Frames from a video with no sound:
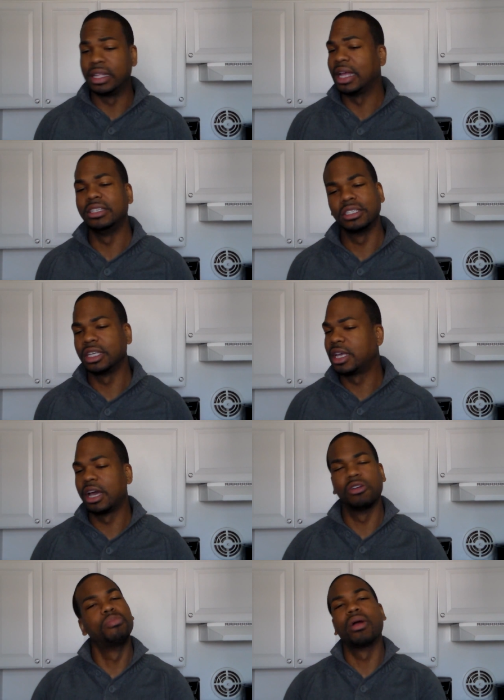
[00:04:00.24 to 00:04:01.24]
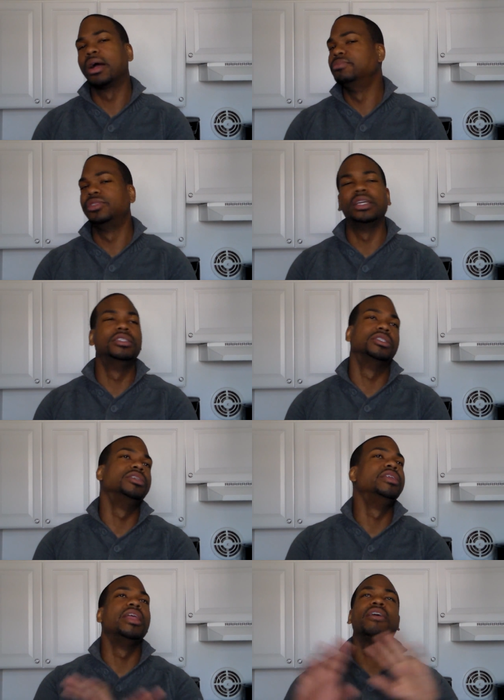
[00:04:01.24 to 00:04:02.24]
like they just encountered problems they
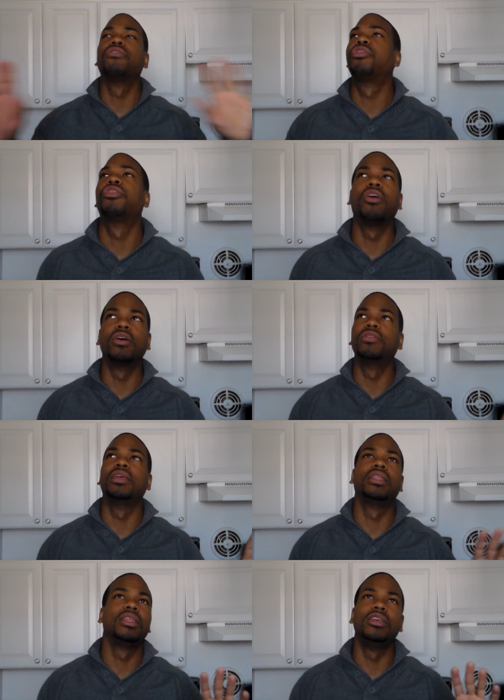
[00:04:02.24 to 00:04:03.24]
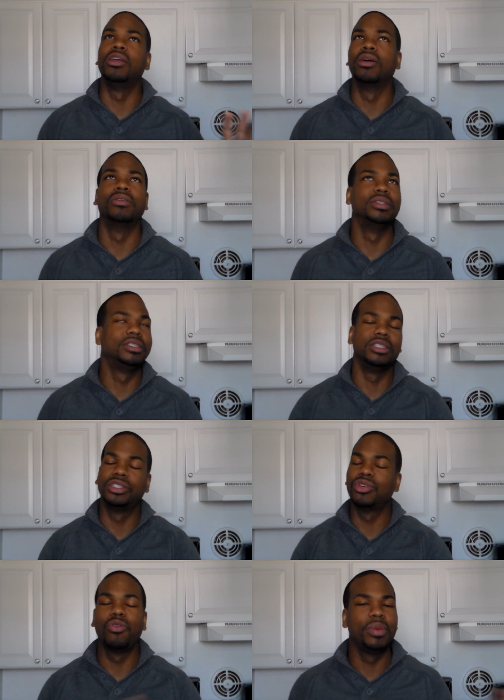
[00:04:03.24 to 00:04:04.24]
just never thought that you know it's
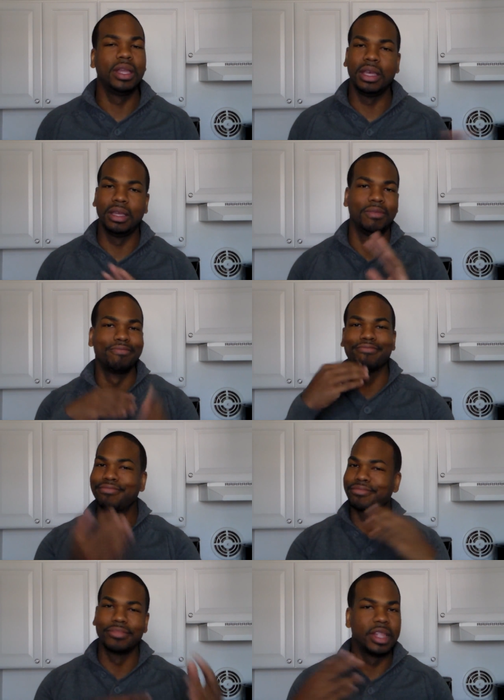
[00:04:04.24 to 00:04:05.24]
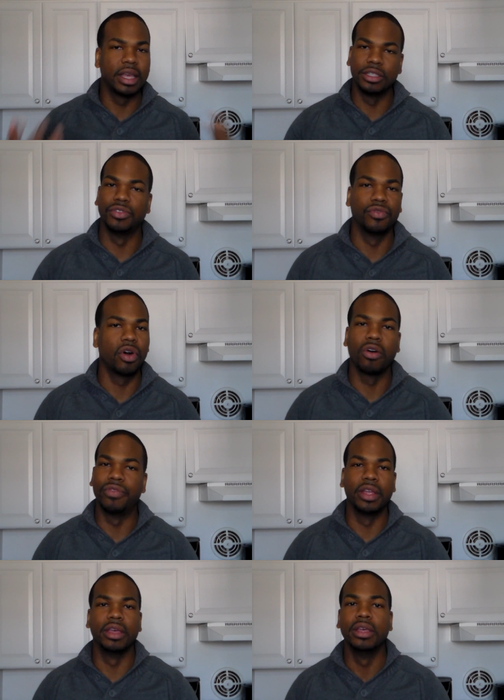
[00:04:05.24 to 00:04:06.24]
just so many things
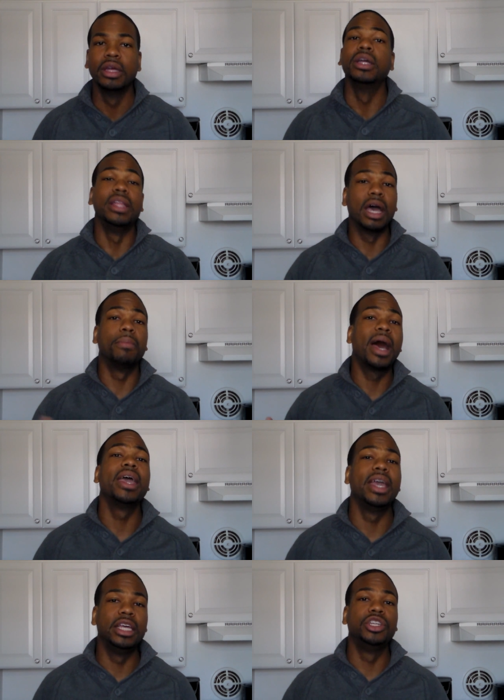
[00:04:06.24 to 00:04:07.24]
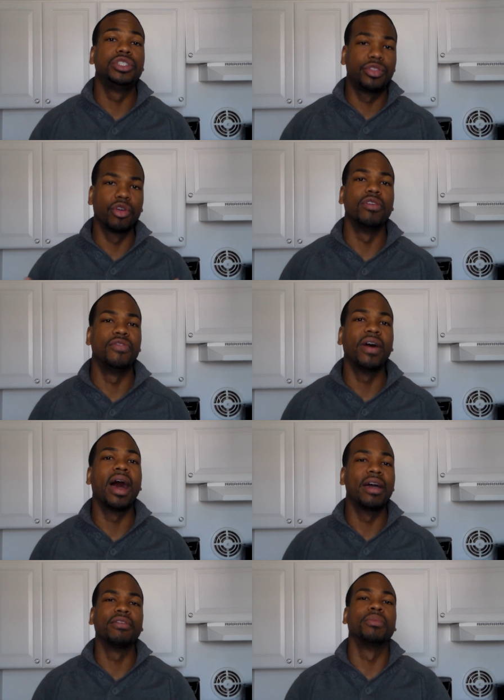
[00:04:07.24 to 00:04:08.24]
involved in it now my age
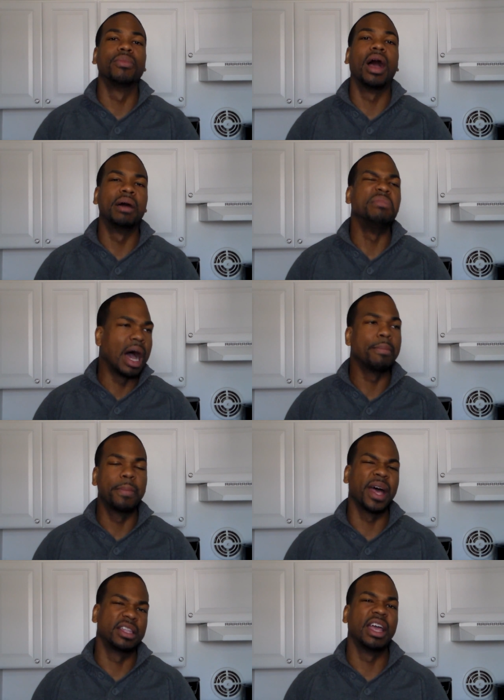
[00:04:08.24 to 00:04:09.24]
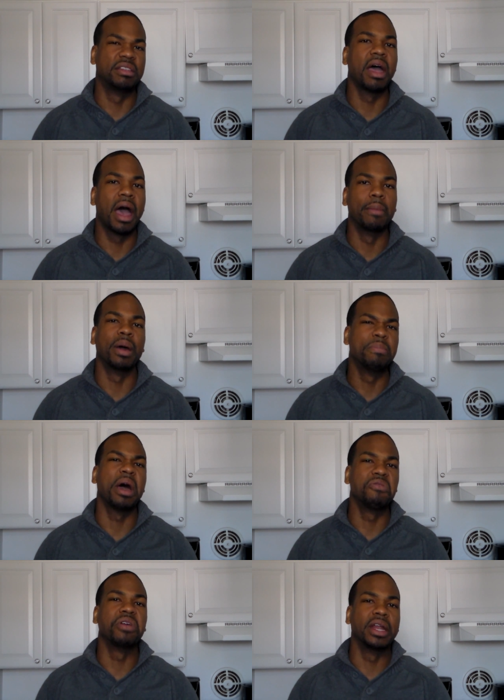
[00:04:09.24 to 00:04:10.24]
35 I'm, I'm i'm about that time i'm
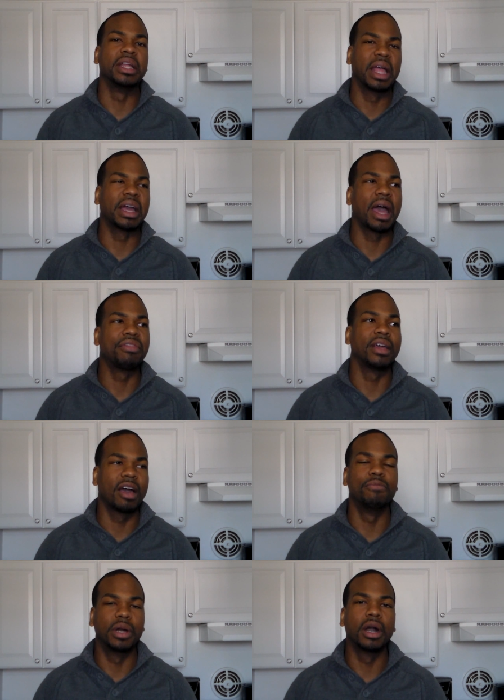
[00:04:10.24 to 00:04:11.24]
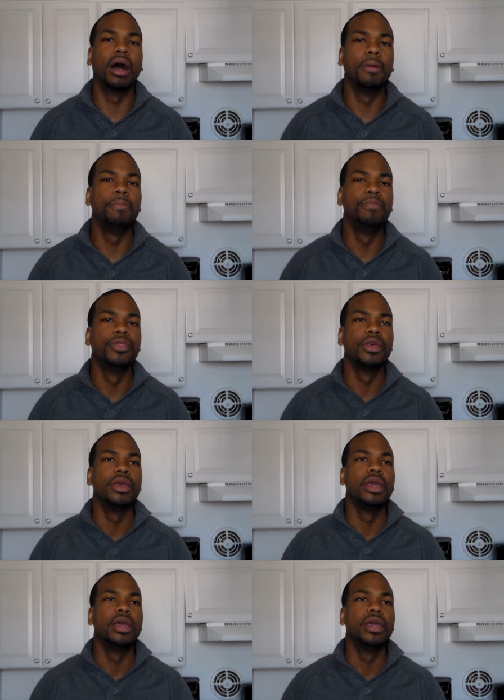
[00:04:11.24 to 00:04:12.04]
about ready like i think i've become